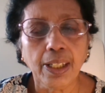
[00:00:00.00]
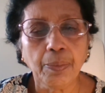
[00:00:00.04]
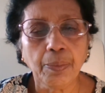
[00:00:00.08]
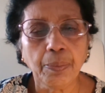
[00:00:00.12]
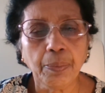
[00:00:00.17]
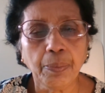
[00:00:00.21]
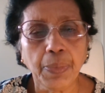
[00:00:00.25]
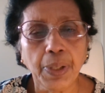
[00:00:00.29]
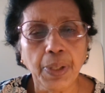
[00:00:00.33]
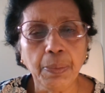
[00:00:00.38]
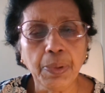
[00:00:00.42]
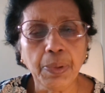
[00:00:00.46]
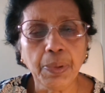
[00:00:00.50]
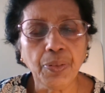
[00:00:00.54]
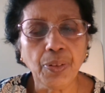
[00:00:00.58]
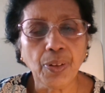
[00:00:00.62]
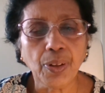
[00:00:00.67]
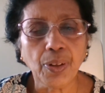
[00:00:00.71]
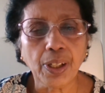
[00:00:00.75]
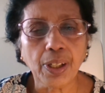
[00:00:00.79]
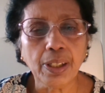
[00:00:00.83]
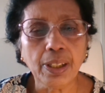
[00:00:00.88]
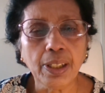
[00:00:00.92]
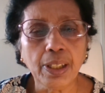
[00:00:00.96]
maybe
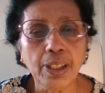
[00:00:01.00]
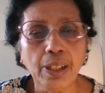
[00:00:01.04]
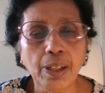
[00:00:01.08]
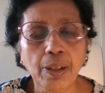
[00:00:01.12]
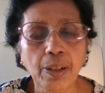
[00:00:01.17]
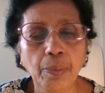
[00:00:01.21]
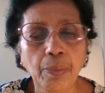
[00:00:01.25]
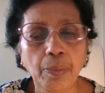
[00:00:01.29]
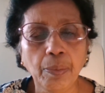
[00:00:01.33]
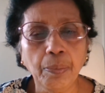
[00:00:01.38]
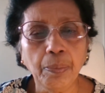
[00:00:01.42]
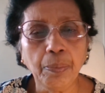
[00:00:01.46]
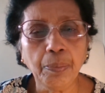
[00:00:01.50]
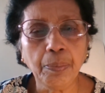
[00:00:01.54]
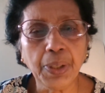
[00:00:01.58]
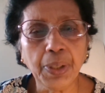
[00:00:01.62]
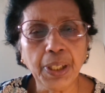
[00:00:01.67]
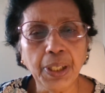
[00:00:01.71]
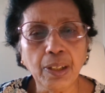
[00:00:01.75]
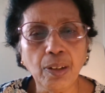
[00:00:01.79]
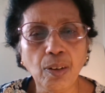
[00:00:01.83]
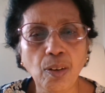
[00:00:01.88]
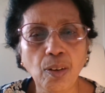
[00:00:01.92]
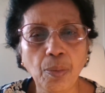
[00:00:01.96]
for a
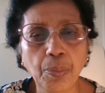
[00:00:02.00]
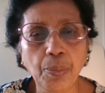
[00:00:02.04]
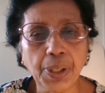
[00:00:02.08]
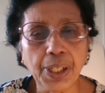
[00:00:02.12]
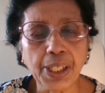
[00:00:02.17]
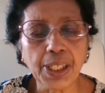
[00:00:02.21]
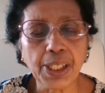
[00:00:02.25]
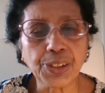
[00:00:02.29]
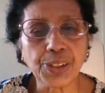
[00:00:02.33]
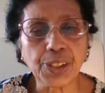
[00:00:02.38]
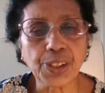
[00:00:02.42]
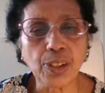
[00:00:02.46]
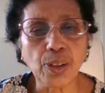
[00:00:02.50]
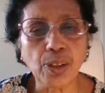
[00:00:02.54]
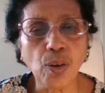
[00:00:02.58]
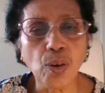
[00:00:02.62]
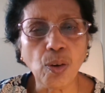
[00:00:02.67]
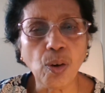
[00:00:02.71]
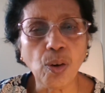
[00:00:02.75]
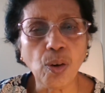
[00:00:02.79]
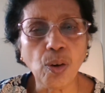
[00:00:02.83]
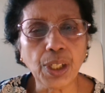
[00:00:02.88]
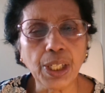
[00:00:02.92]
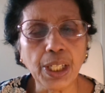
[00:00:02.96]
big corporation
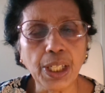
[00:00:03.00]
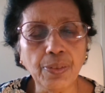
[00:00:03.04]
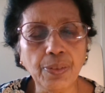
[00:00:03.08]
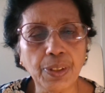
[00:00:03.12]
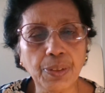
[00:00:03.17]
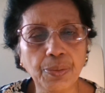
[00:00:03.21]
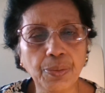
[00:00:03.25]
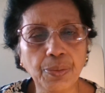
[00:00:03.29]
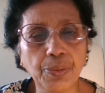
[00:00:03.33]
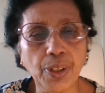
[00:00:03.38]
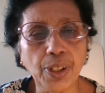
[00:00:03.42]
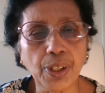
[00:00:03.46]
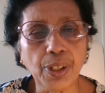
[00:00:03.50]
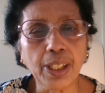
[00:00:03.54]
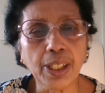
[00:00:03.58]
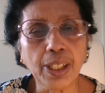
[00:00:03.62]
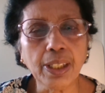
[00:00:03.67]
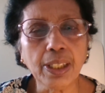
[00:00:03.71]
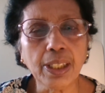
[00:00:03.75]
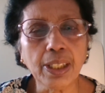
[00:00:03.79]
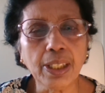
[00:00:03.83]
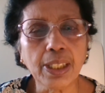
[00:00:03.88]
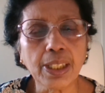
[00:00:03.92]
or even for a